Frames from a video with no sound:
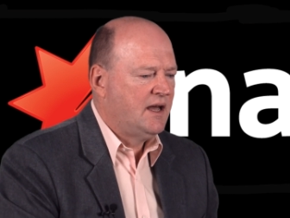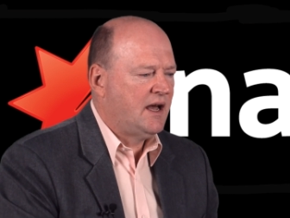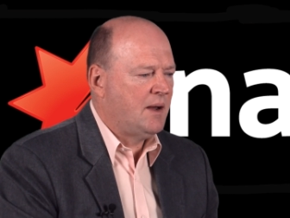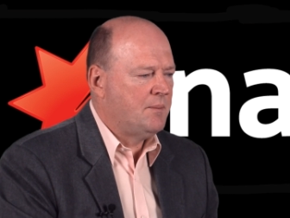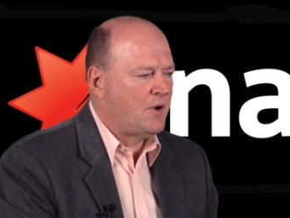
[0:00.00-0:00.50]

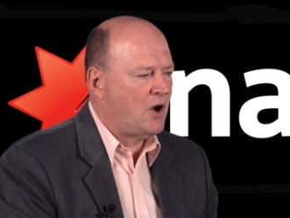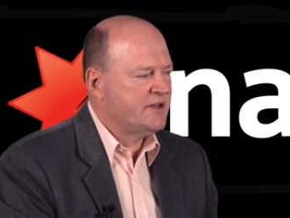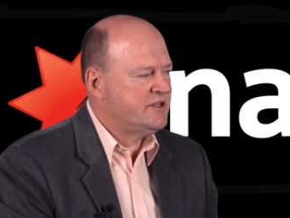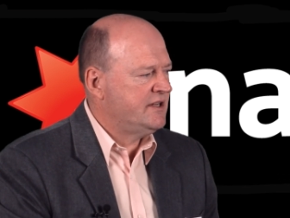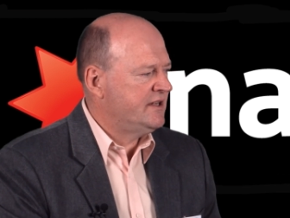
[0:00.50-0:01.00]

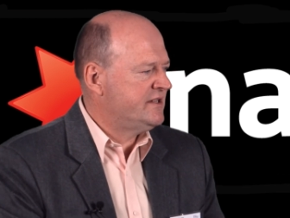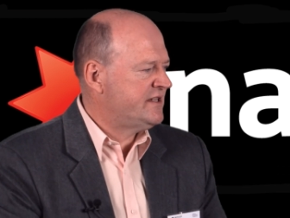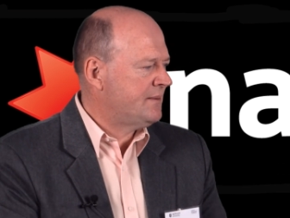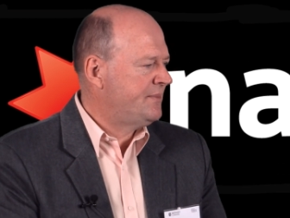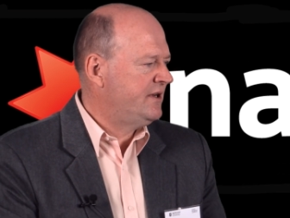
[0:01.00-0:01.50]
IT and
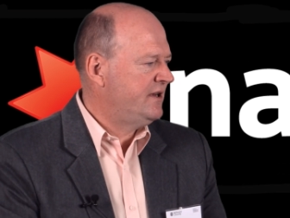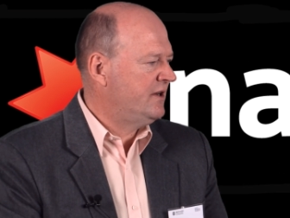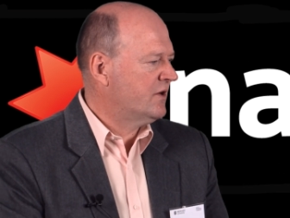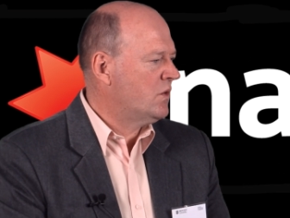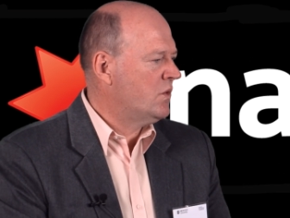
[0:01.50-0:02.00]
dump it
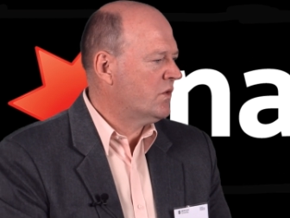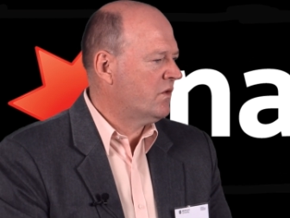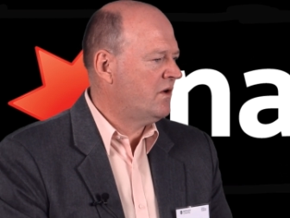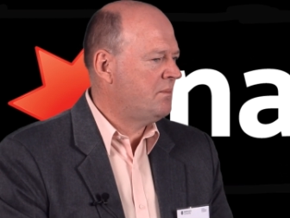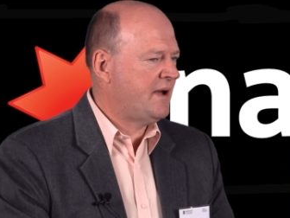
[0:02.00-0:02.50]
in a
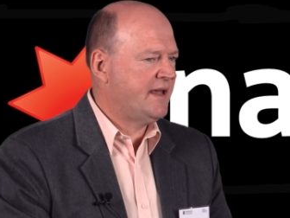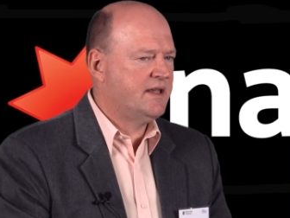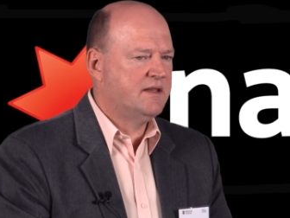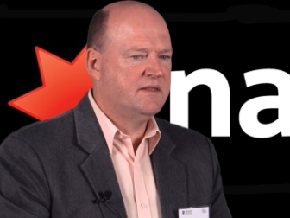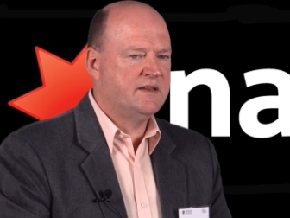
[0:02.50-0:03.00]
corner and
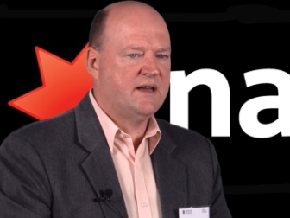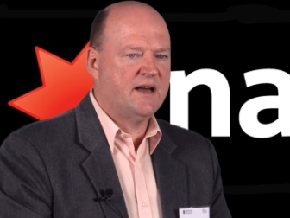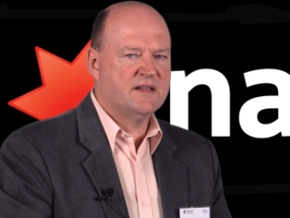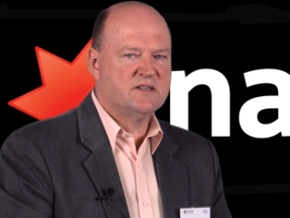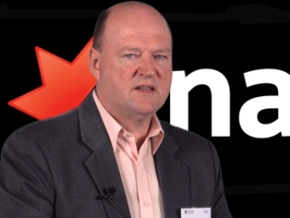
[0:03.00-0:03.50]
make the
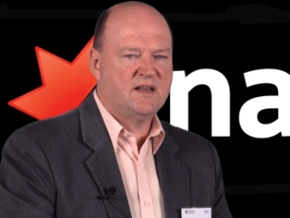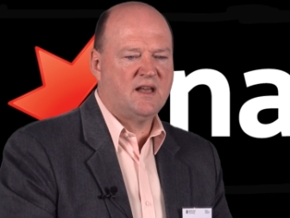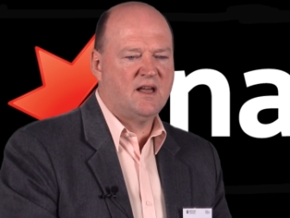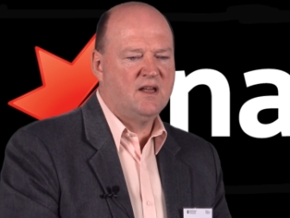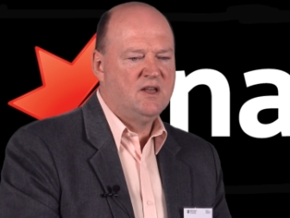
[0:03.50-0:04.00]
data
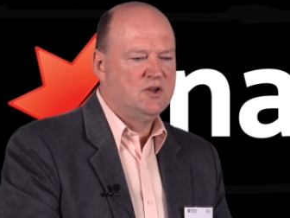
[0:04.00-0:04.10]
centre